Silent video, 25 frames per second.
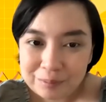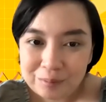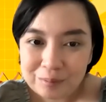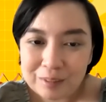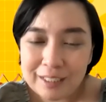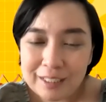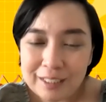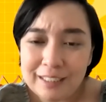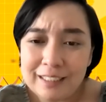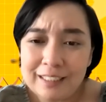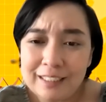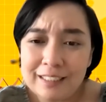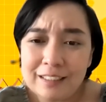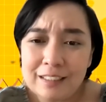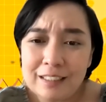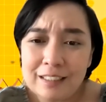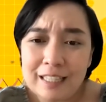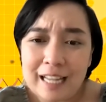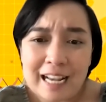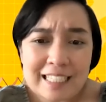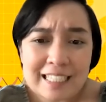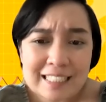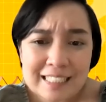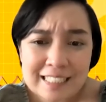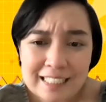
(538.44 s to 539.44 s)
And then
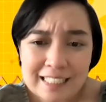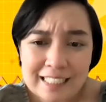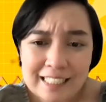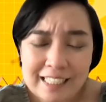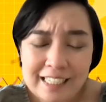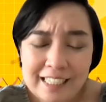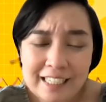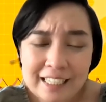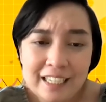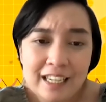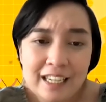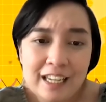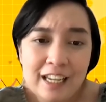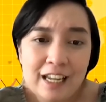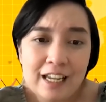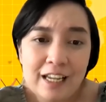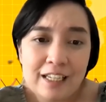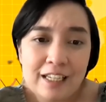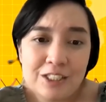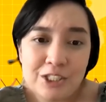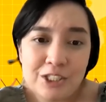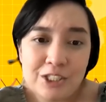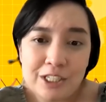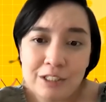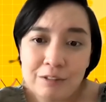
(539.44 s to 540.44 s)
lastly,
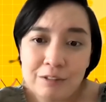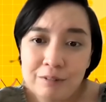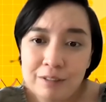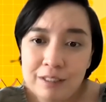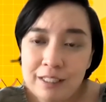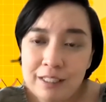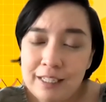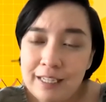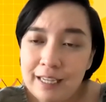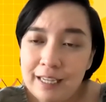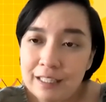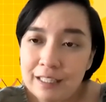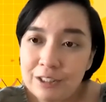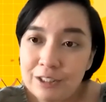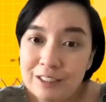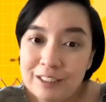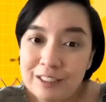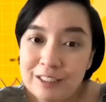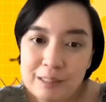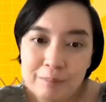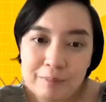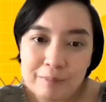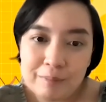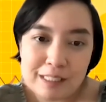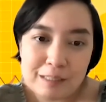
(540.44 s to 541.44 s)
genuinely get your
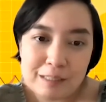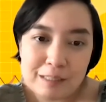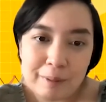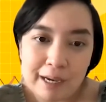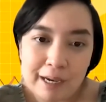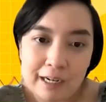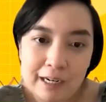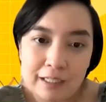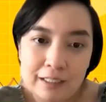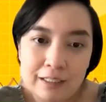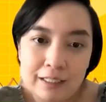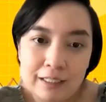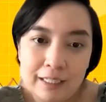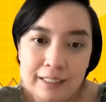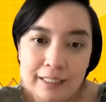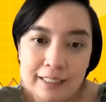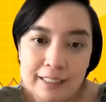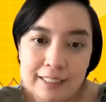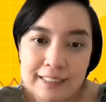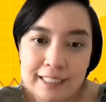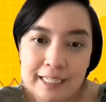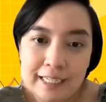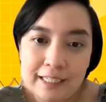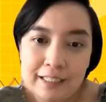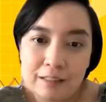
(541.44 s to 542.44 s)
team inspired and
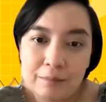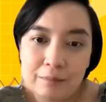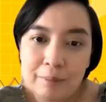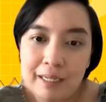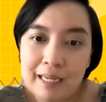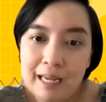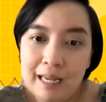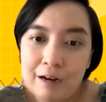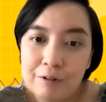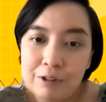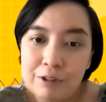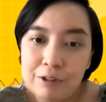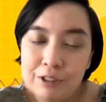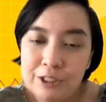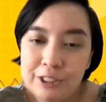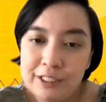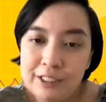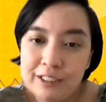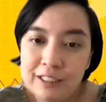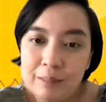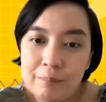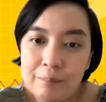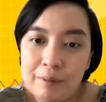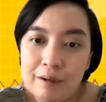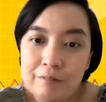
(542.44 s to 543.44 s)
excited by how you
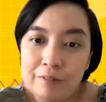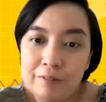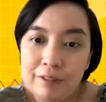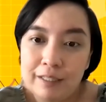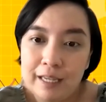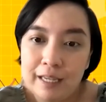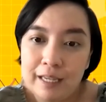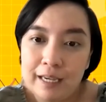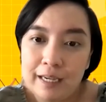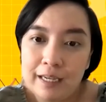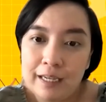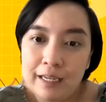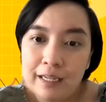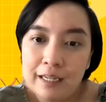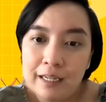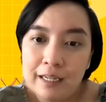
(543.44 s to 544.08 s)
treat them every day,